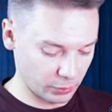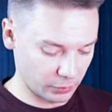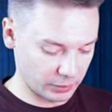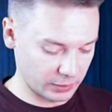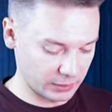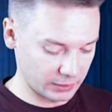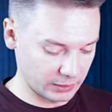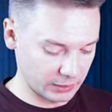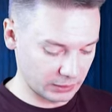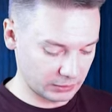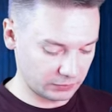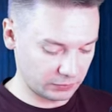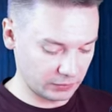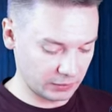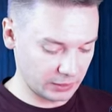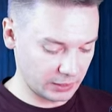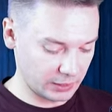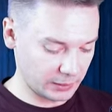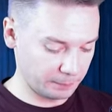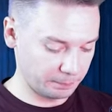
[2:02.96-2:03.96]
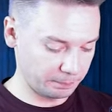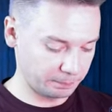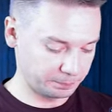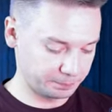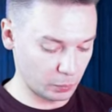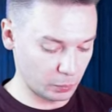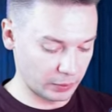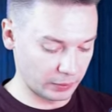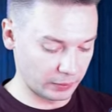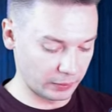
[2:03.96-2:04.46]
your index finger,
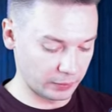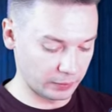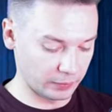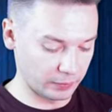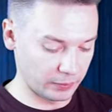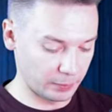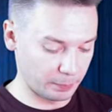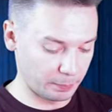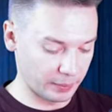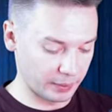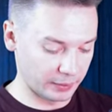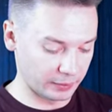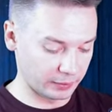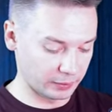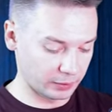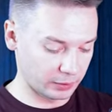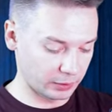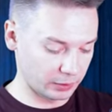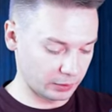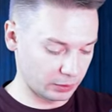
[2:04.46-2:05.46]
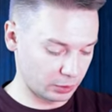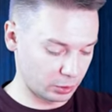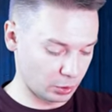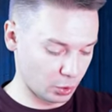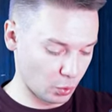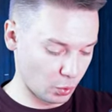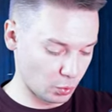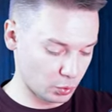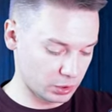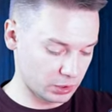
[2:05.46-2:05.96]
when the pen
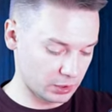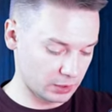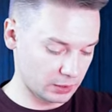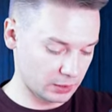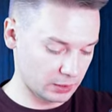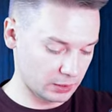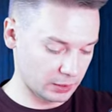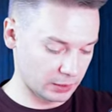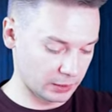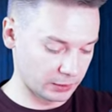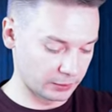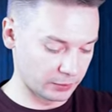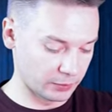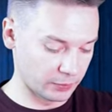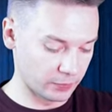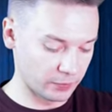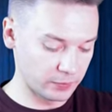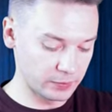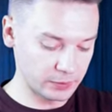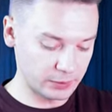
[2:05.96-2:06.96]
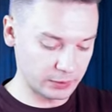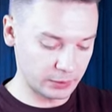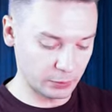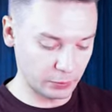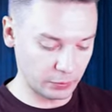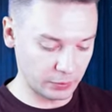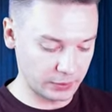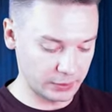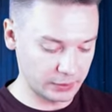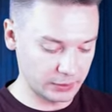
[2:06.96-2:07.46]
goes under
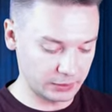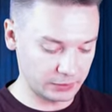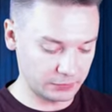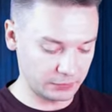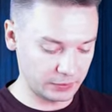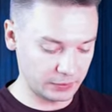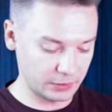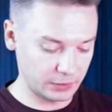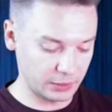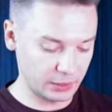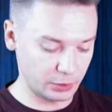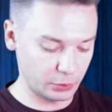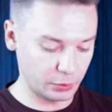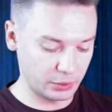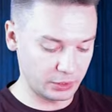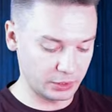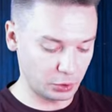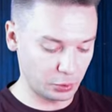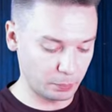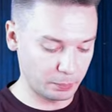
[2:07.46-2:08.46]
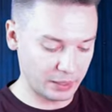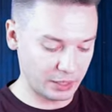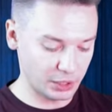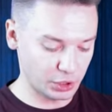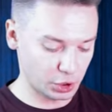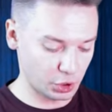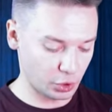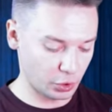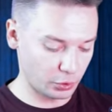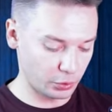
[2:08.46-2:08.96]
your index finger, you need to make
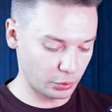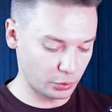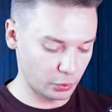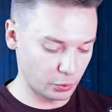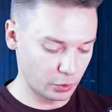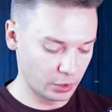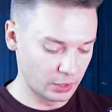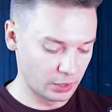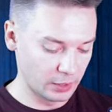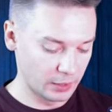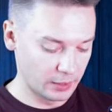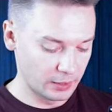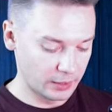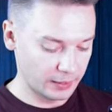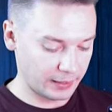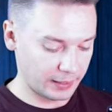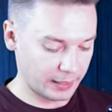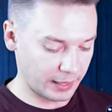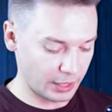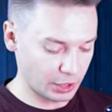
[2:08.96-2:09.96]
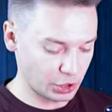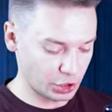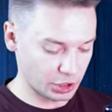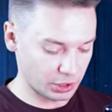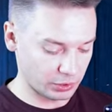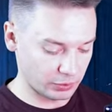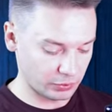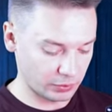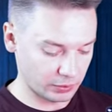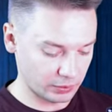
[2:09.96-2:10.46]
sure you catch
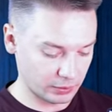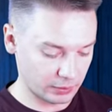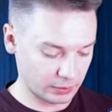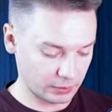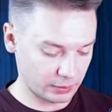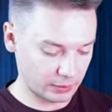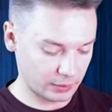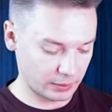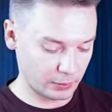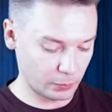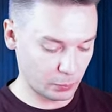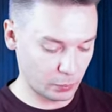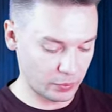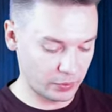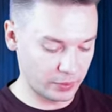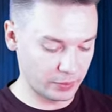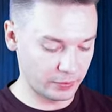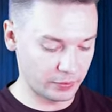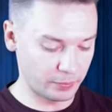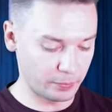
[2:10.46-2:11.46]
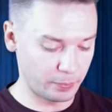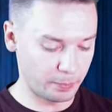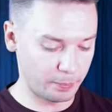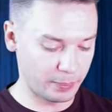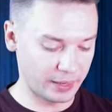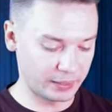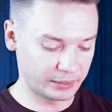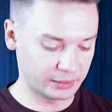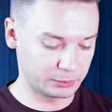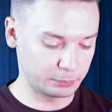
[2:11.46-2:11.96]
it with the
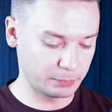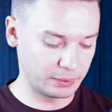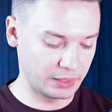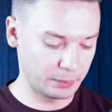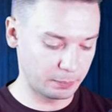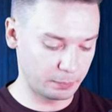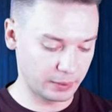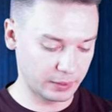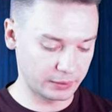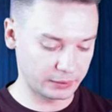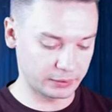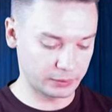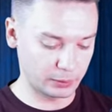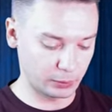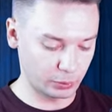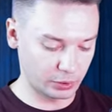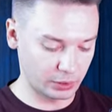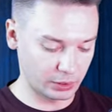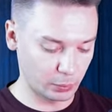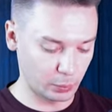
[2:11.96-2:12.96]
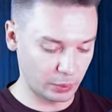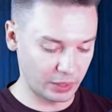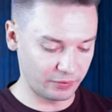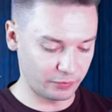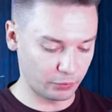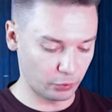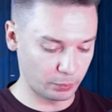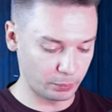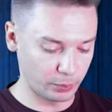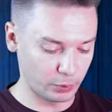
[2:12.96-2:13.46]
pen's bigger part looking away
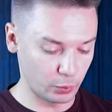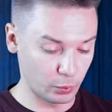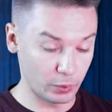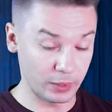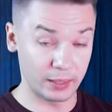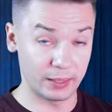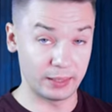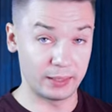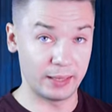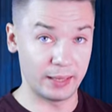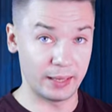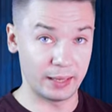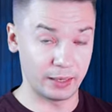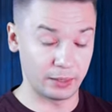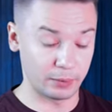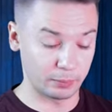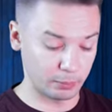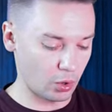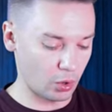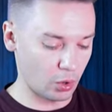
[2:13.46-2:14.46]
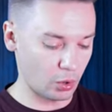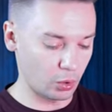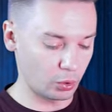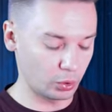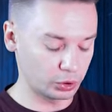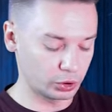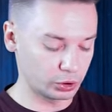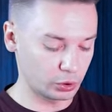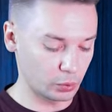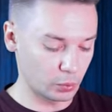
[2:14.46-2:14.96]
from you again.
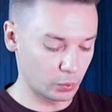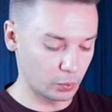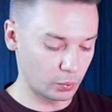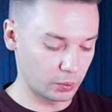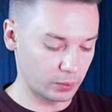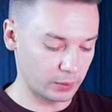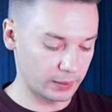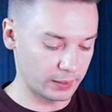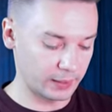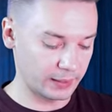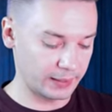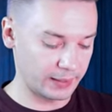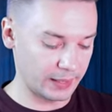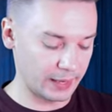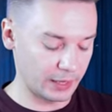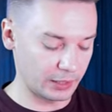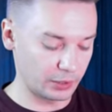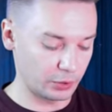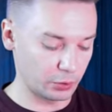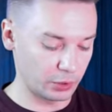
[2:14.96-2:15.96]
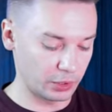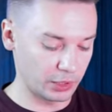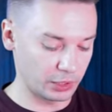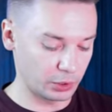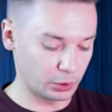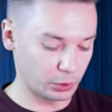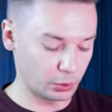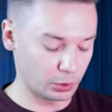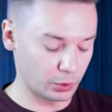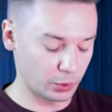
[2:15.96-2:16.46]
Also, again, you
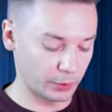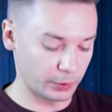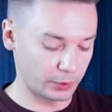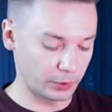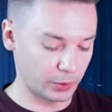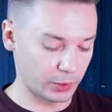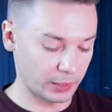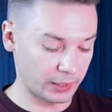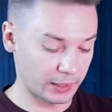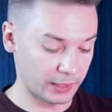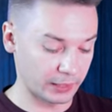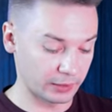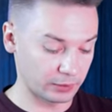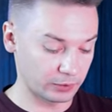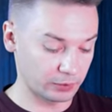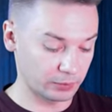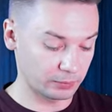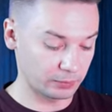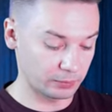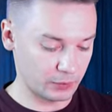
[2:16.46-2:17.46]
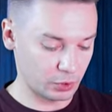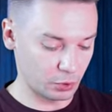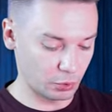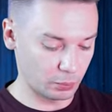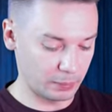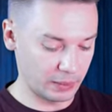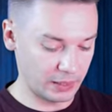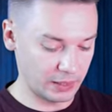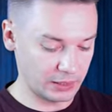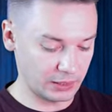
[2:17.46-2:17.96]
need to turn your hand. So
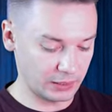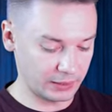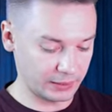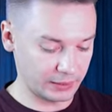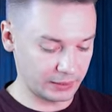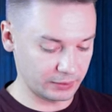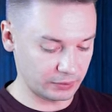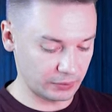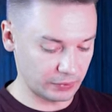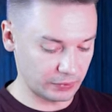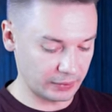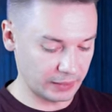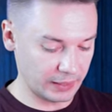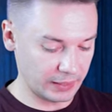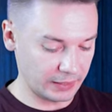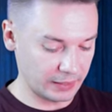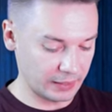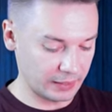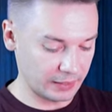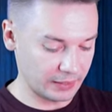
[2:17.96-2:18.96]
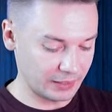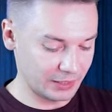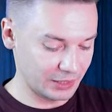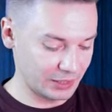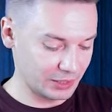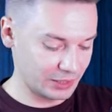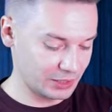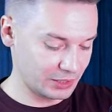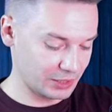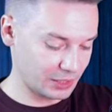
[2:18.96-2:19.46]
basically, tornado
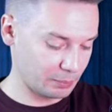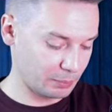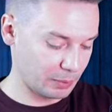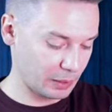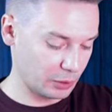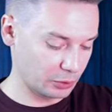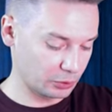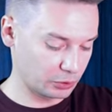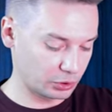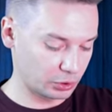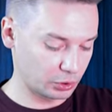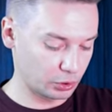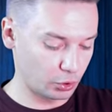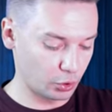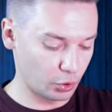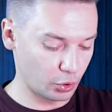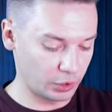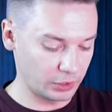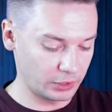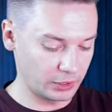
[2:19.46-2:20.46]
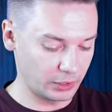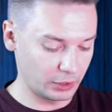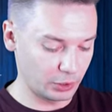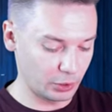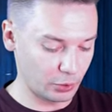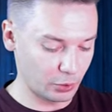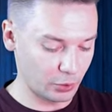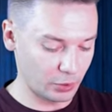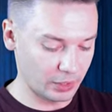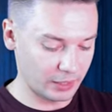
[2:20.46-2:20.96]
is about turning
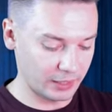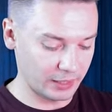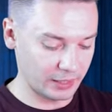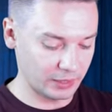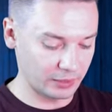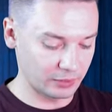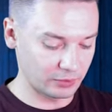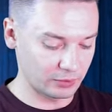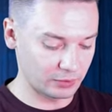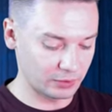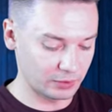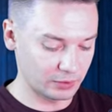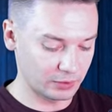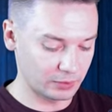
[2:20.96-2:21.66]
your hand.